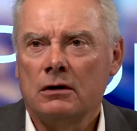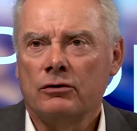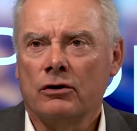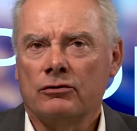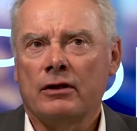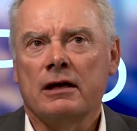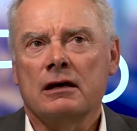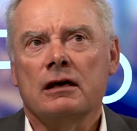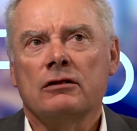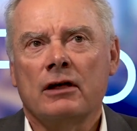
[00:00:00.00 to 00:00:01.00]
that
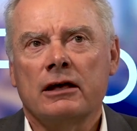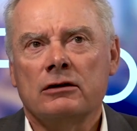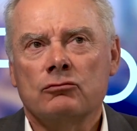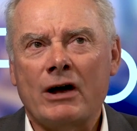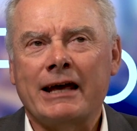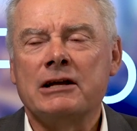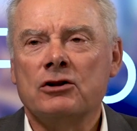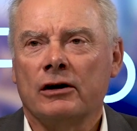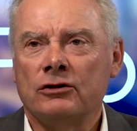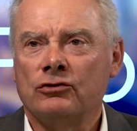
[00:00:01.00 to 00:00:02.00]
they
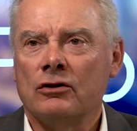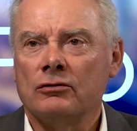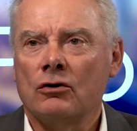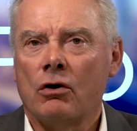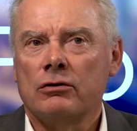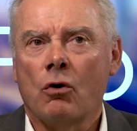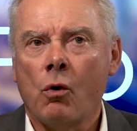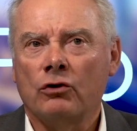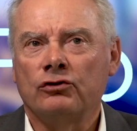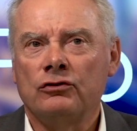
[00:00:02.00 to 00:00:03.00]
recognise that
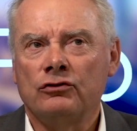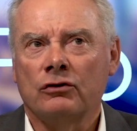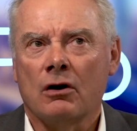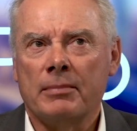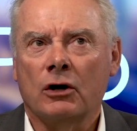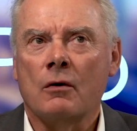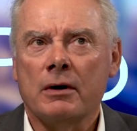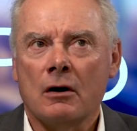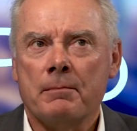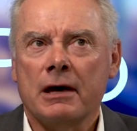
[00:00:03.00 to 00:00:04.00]
auctions are
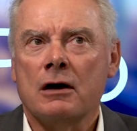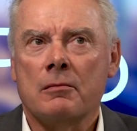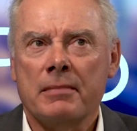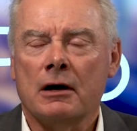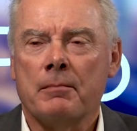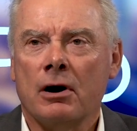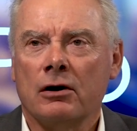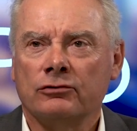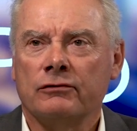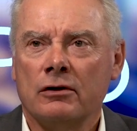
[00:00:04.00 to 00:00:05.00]
becoming a bigger and bigger
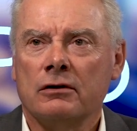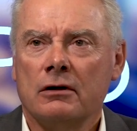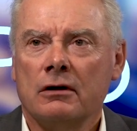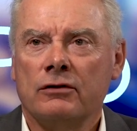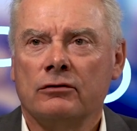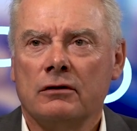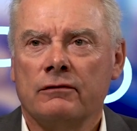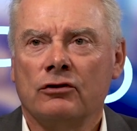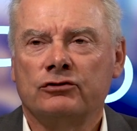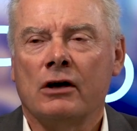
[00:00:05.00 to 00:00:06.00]
part of
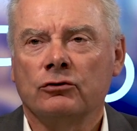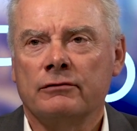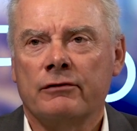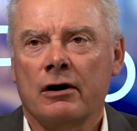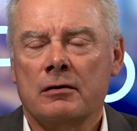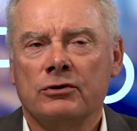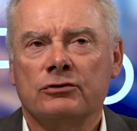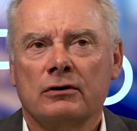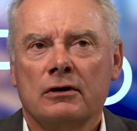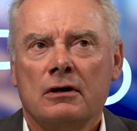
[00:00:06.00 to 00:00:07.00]
the sales
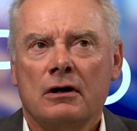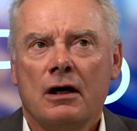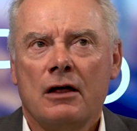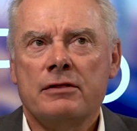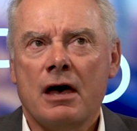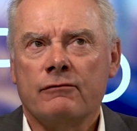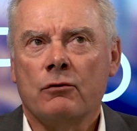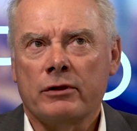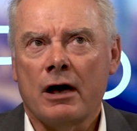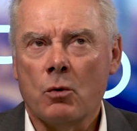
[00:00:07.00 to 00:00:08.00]
environment, and
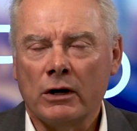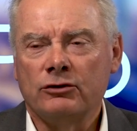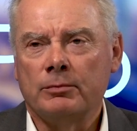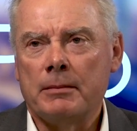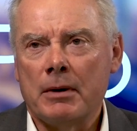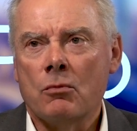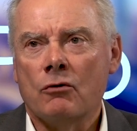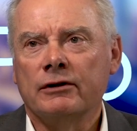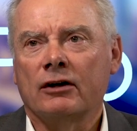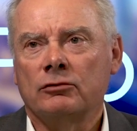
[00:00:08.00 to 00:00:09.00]
therefore they are willing to be more
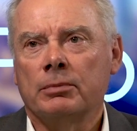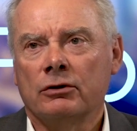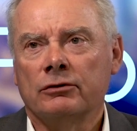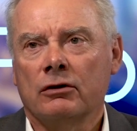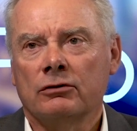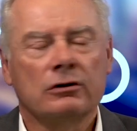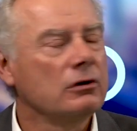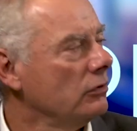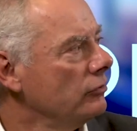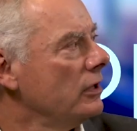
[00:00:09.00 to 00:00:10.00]
flexible on